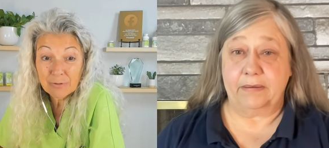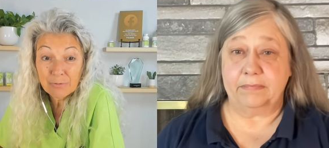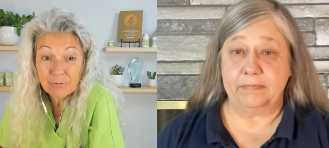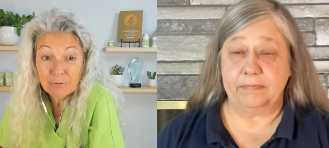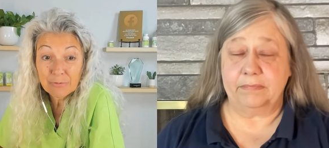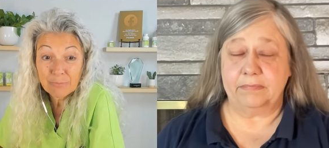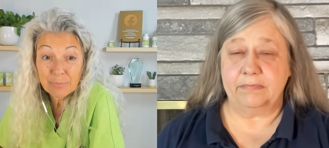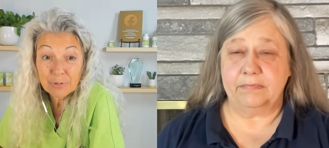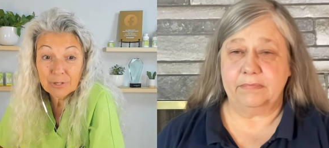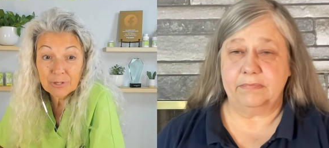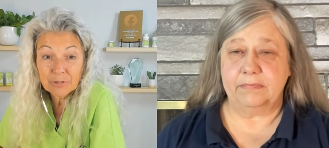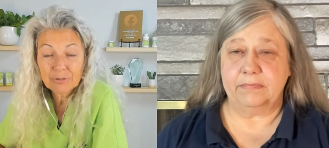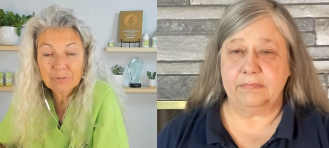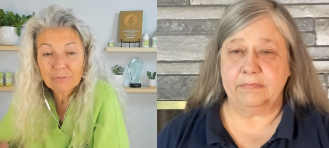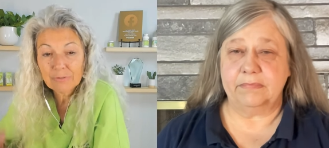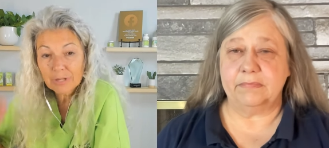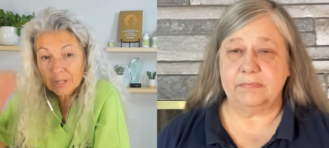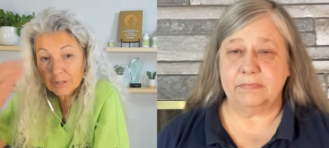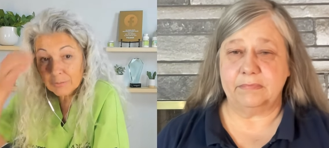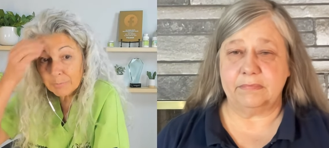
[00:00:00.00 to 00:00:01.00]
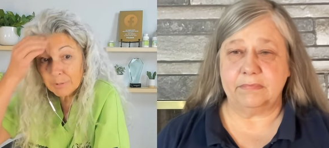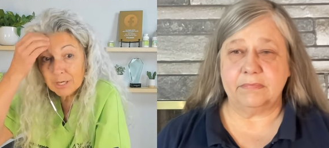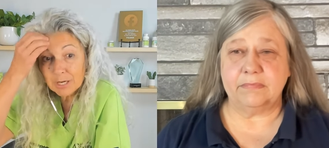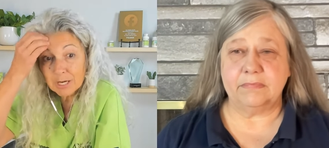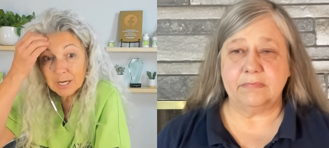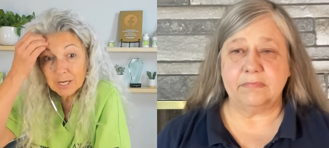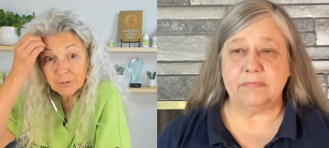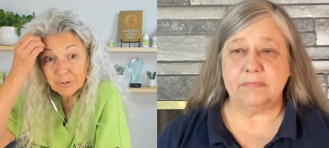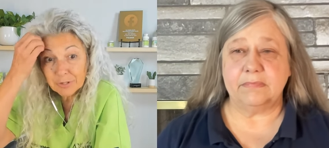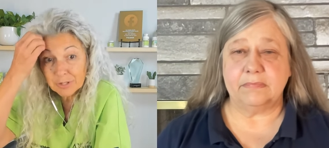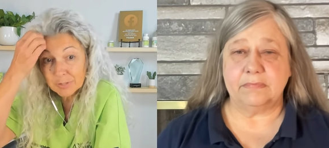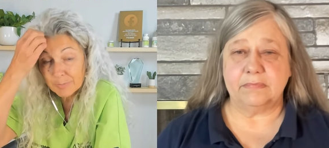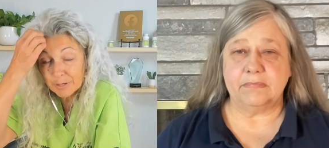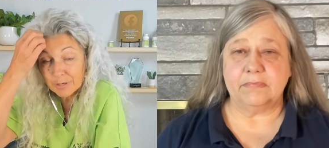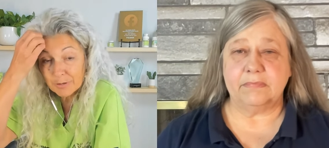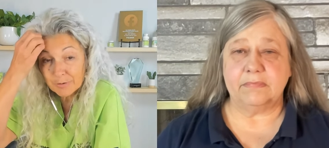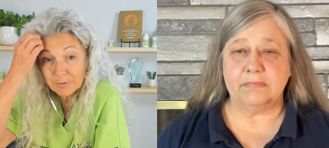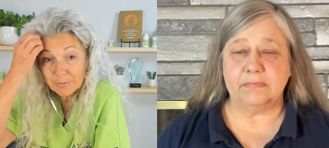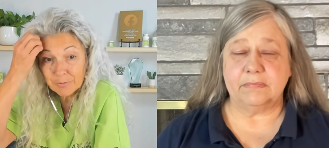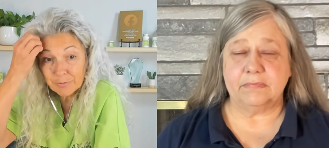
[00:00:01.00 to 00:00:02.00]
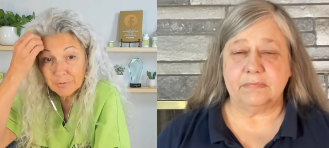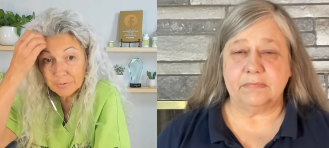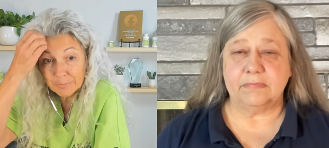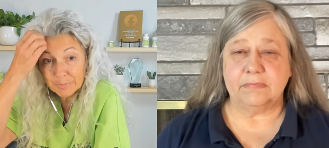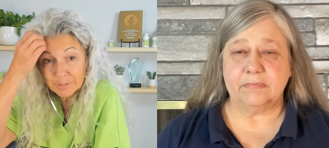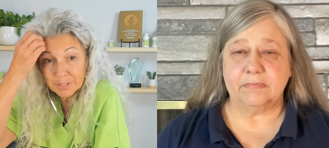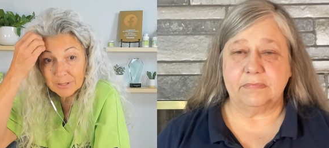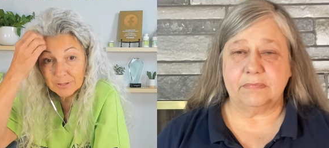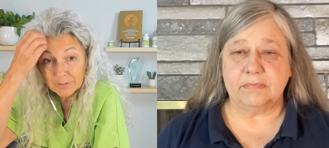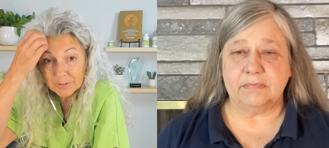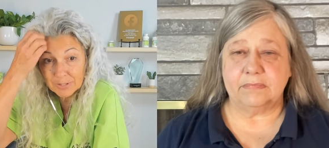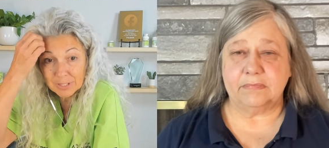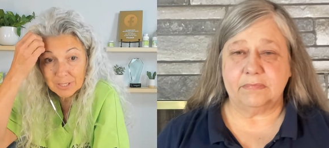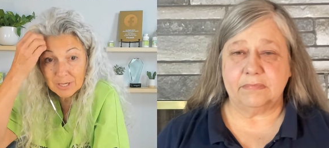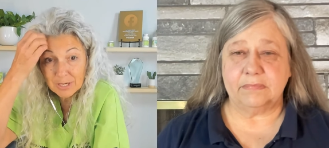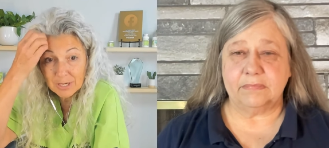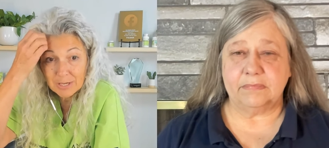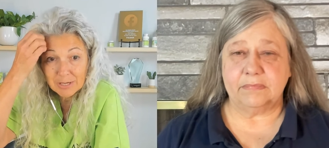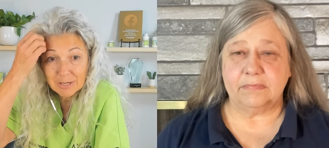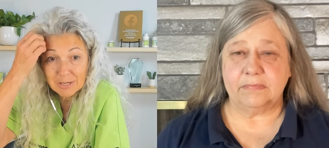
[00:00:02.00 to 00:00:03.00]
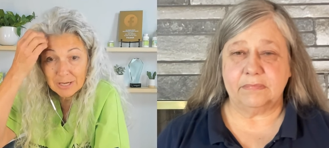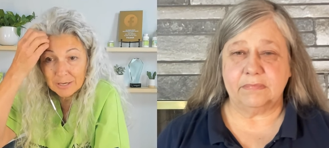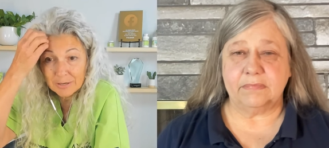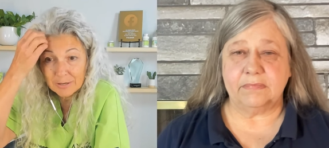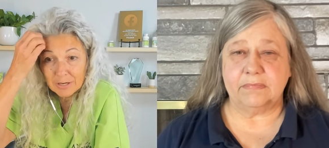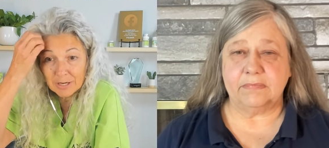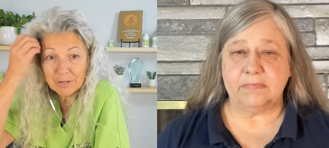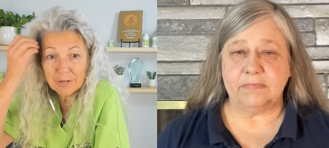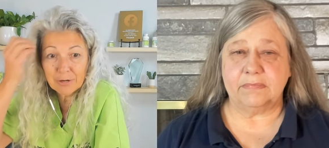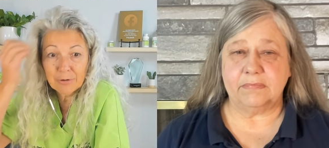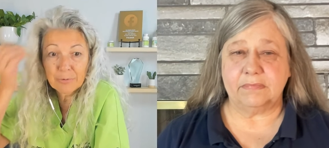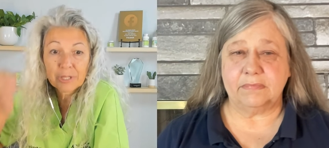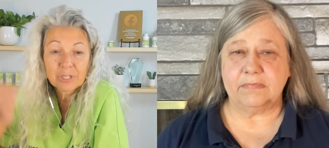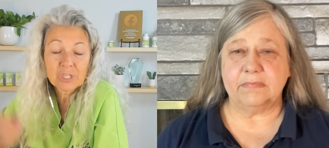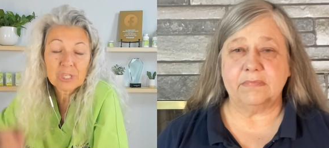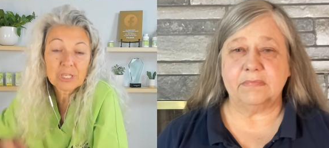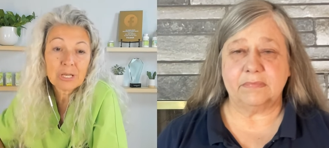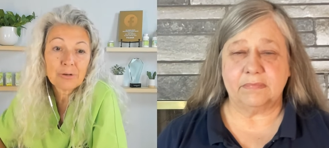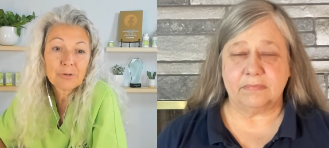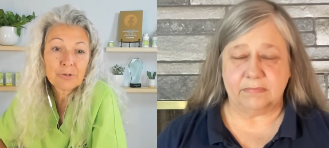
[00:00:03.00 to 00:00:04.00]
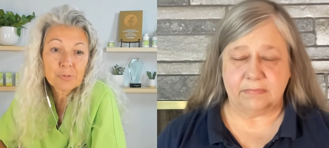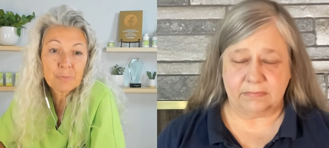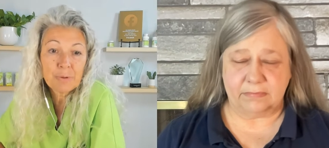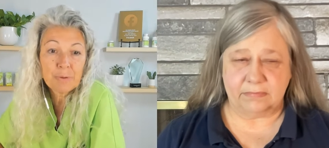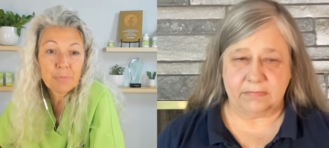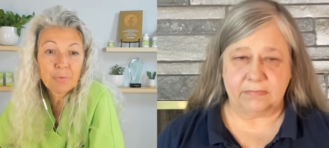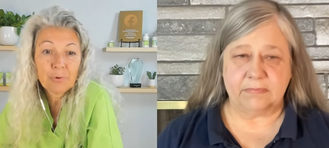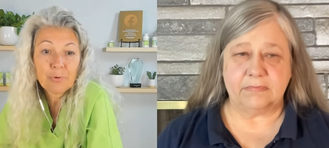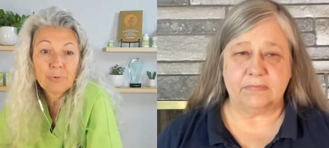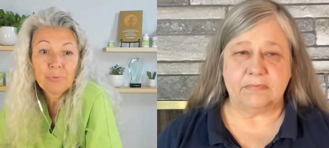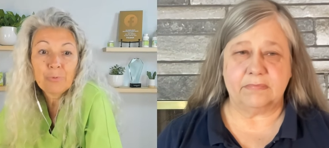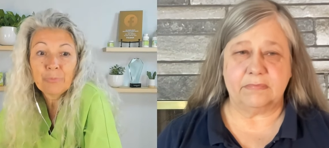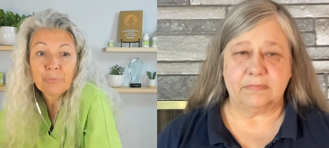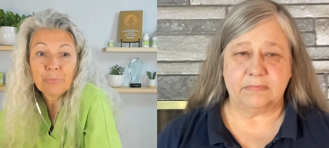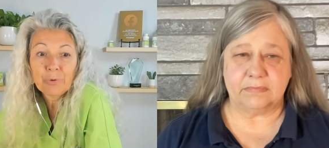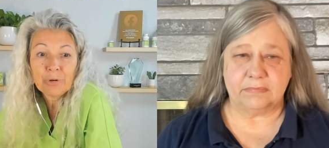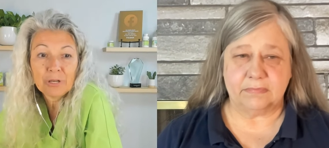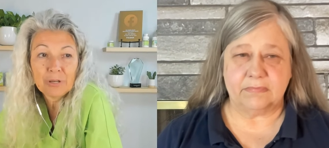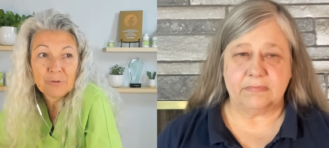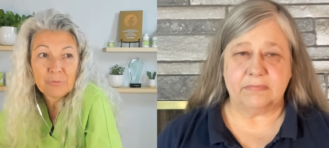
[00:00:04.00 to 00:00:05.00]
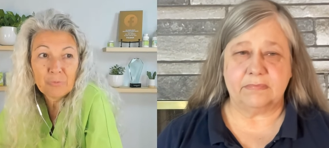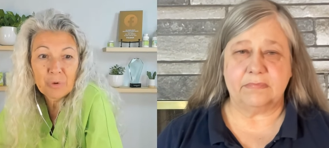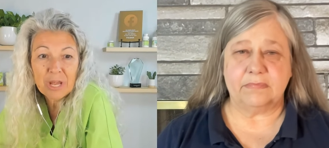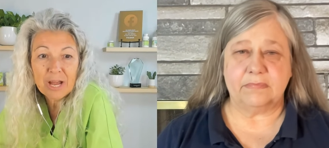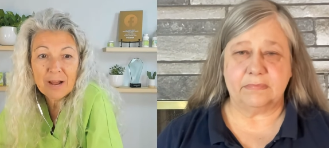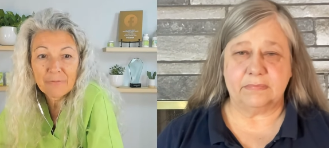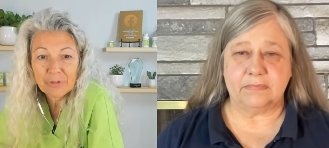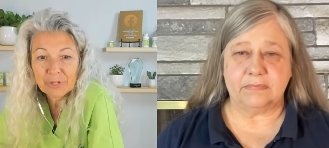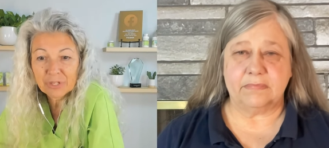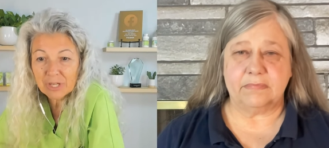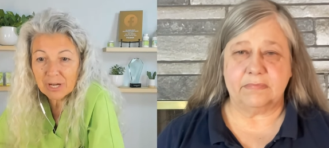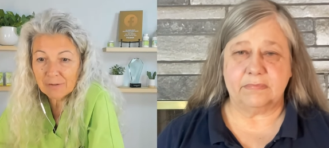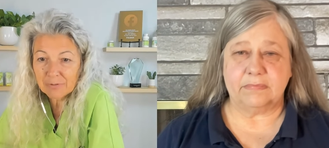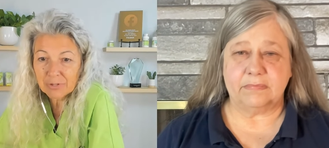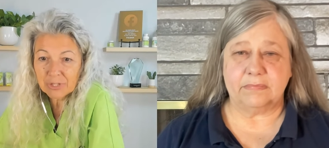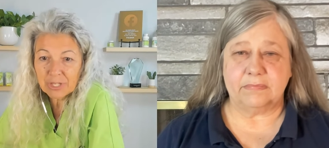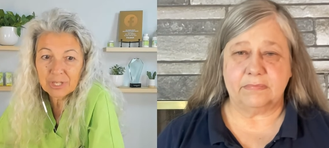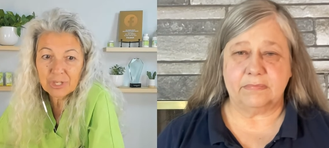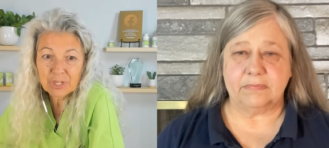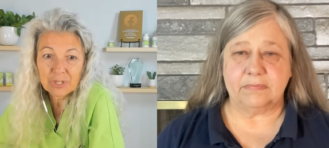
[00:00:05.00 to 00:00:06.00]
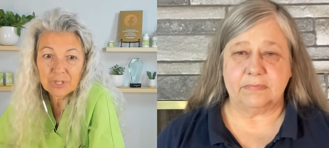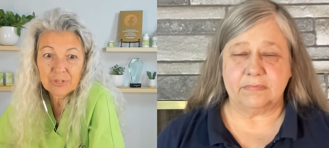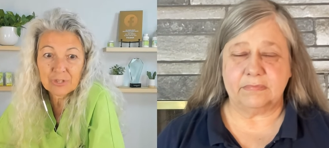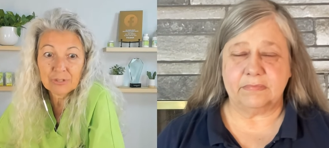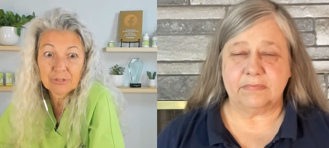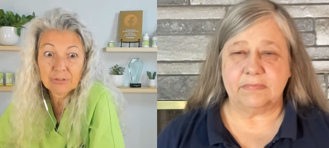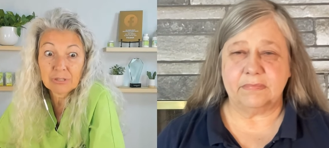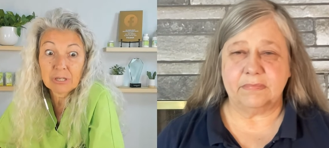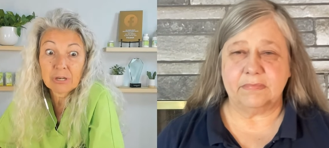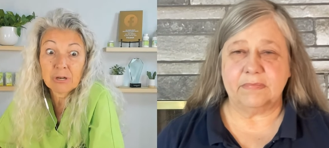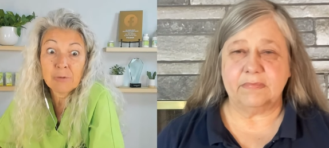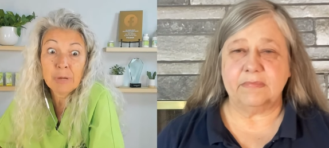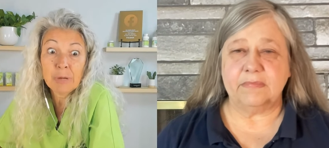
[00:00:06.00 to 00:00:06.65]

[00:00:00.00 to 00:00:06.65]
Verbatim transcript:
Speaker 1: or neutered, particularly if they had a pediatric spay or neuter, because I, I, know it scares people when we have these conversations and they're like, oh